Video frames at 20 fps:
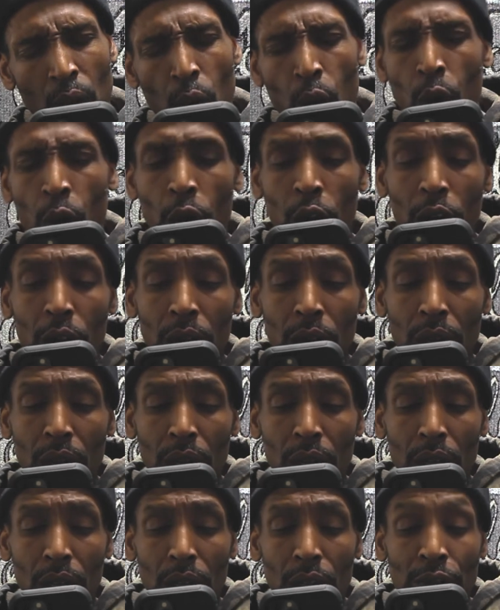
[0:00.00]
Or
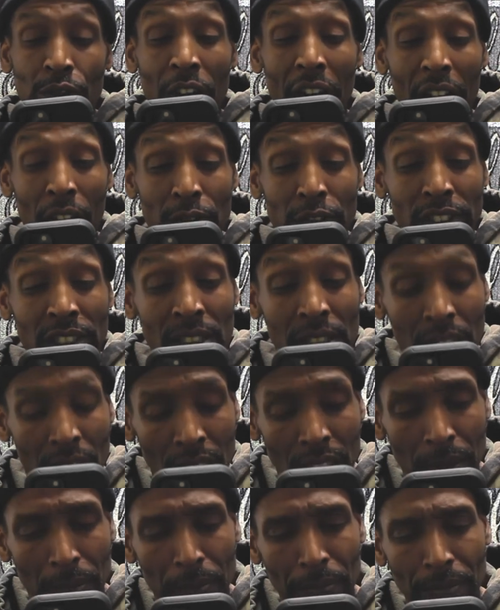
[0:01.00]
forever
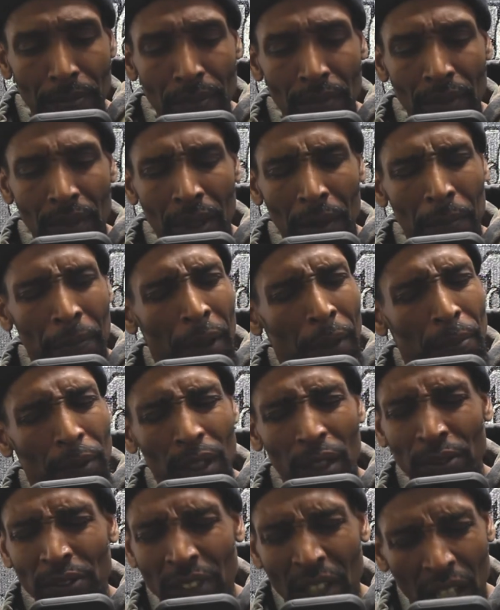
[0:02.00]
sleep.
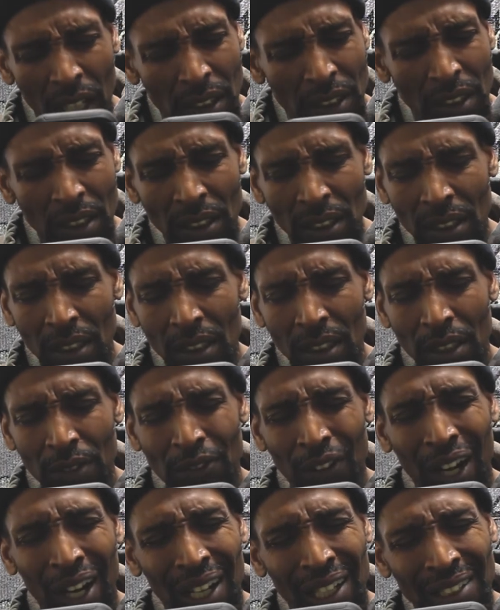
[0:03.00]
People of color,
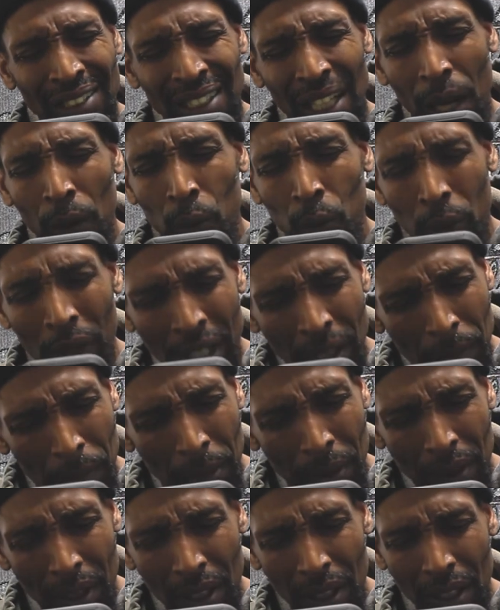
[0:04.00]
for us I weep.
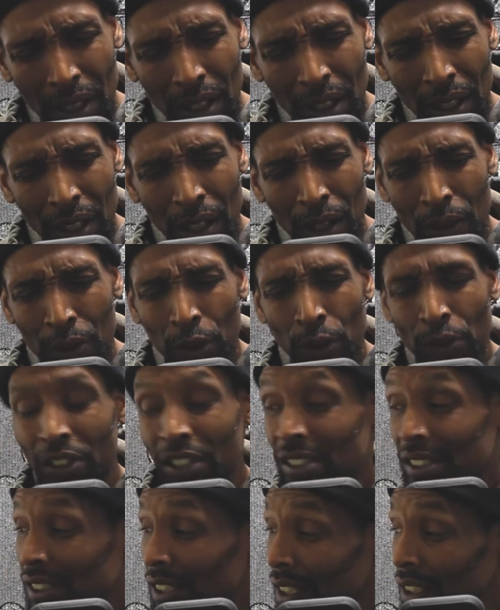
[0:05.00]
Through the
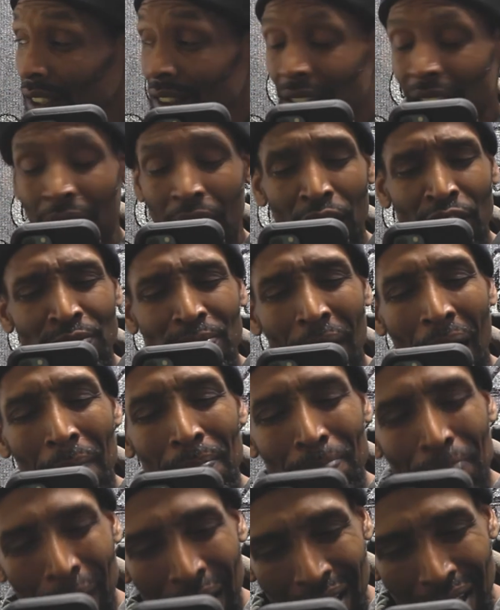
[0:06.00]
cylinder of my
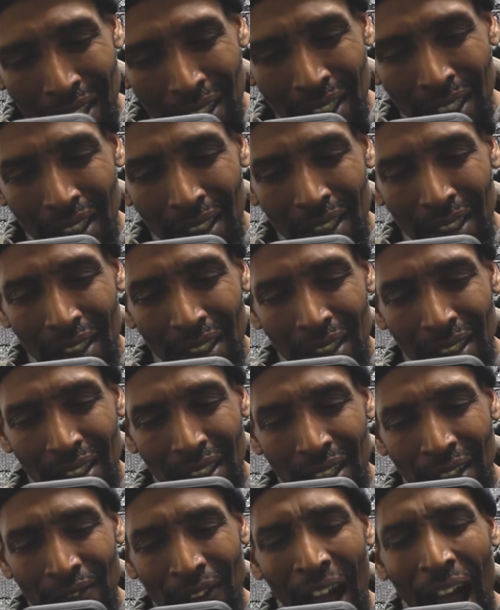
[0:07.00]
bick.
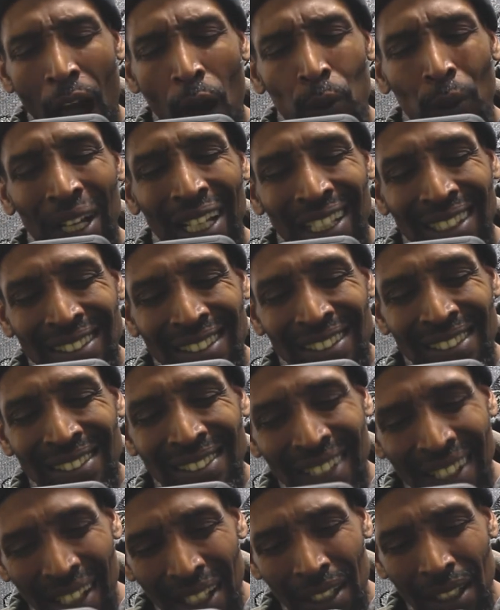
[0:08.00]
For our end is
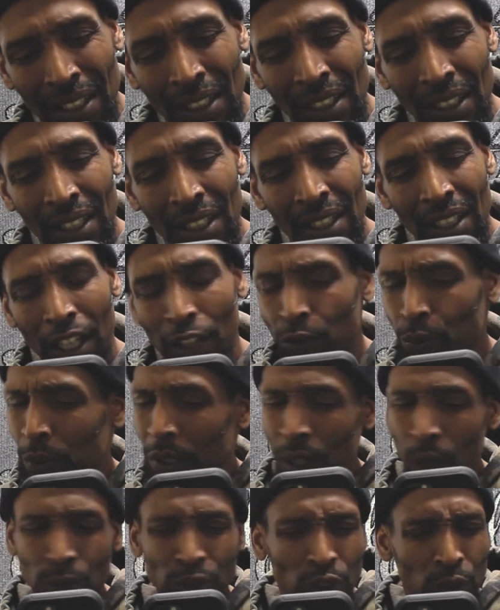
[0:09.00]
near if we
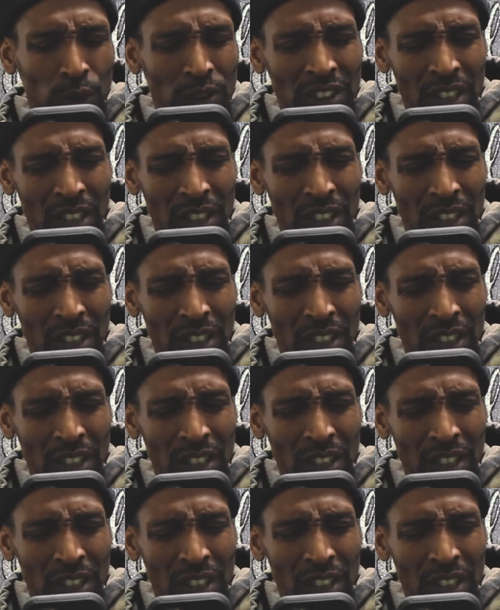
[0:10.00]
don't do